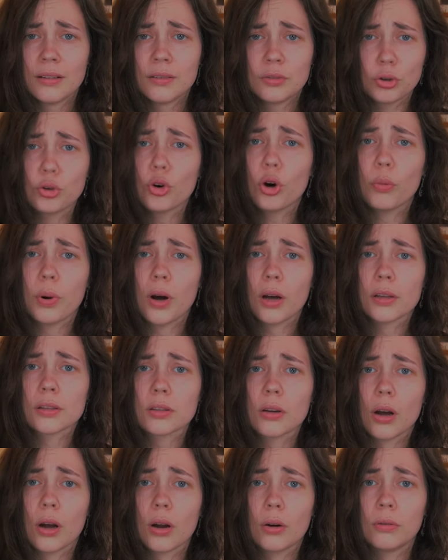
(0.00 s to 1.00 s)
Do not pass
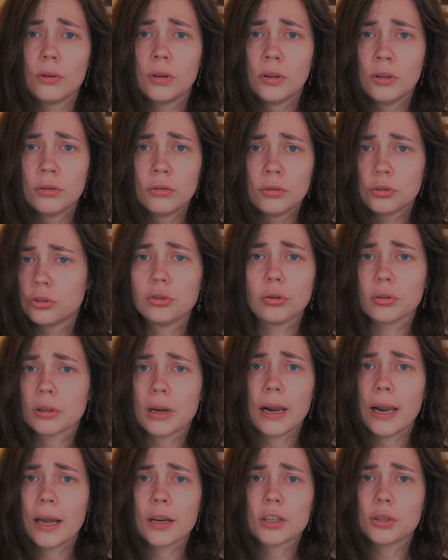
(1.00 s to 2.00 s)
go. Do not
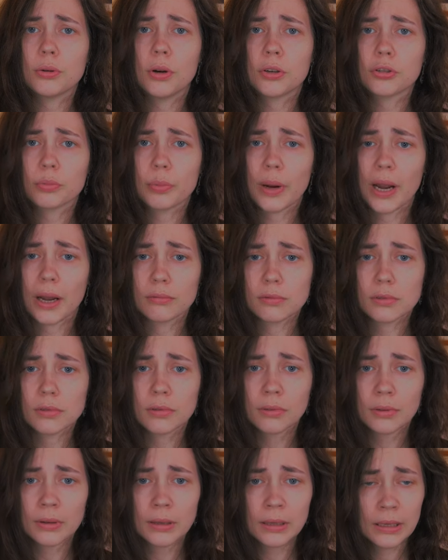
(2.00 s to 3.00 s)
collect £200.
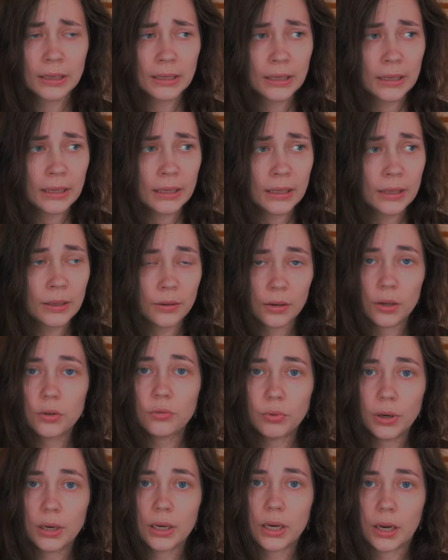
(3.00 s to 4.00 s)

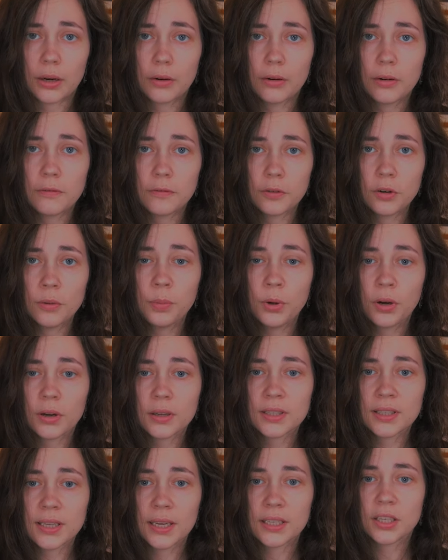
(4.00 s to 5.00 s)
And really, for a book
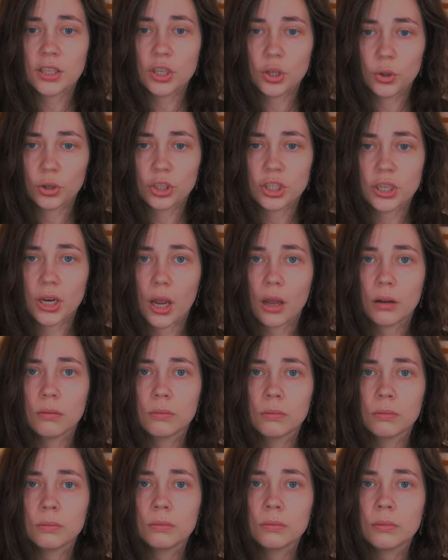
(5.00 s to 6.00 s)
set in Yorkshire,
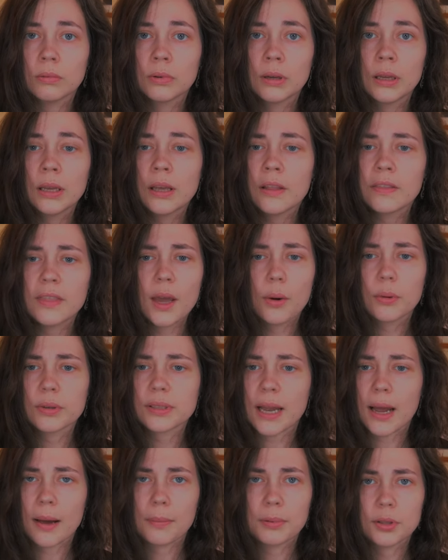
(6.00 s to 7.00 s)
there was
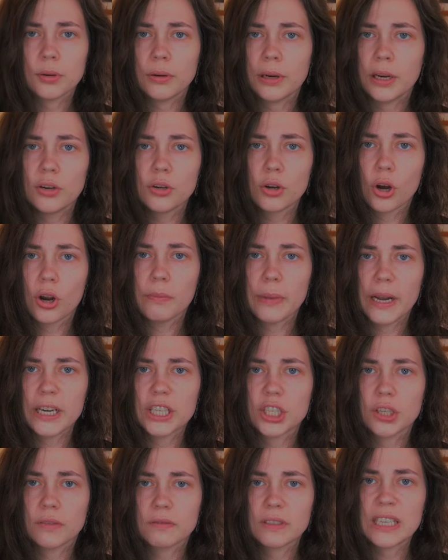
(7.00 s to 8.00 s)
absolutely no
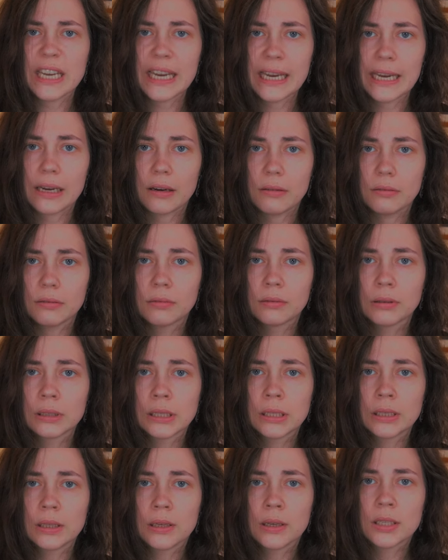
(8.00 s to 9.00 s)
mention of tea.
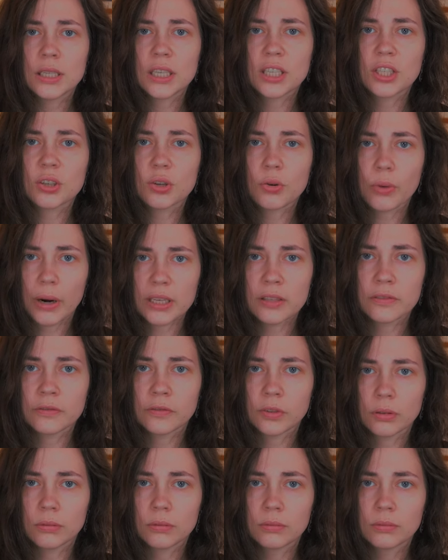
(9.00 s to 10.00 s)

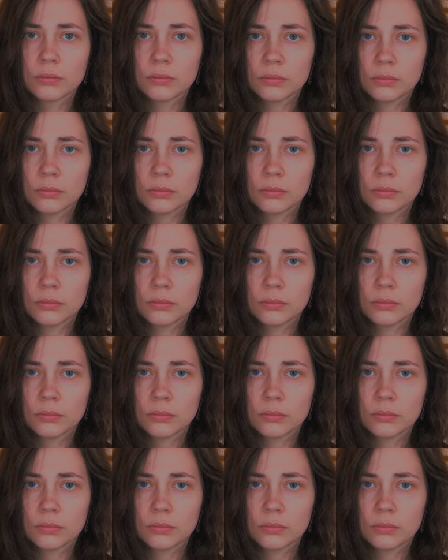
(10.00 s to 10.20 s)
Disgraceful.